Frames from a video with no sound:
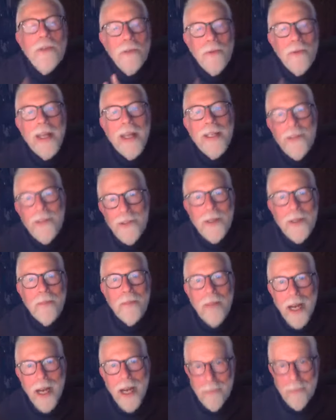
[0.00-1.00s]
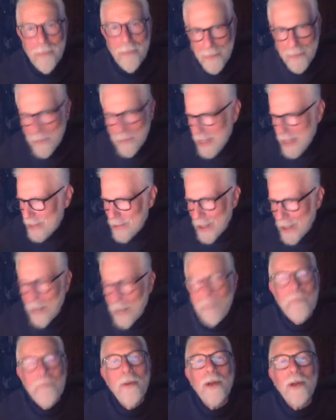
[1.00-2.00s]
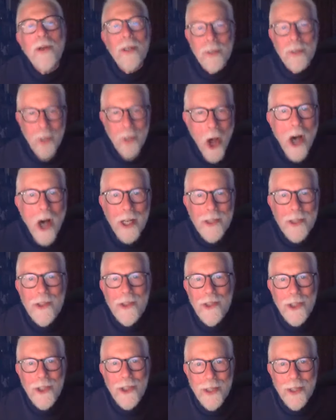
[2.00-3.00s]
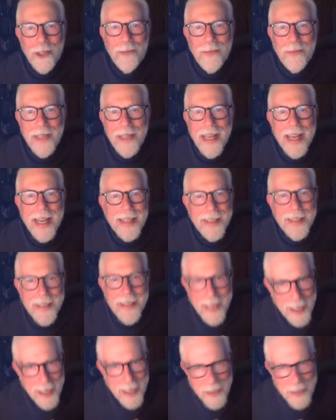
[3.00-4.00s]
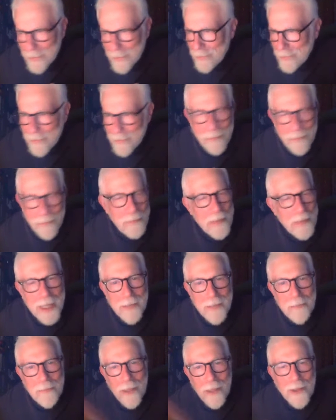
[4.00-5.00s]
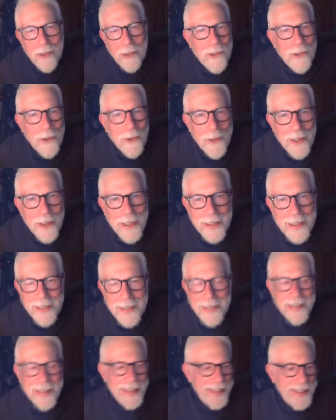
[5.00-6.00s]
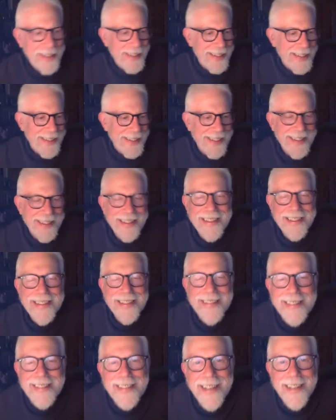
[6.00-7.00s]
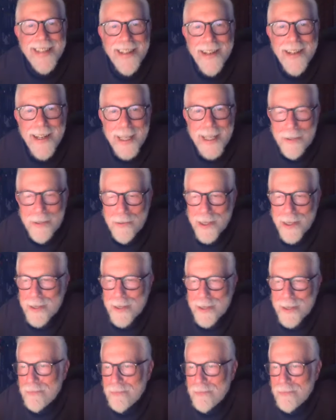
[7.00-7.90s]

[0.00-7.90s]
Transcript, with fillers: arranged a book launch at a big bookstore in Hollywood.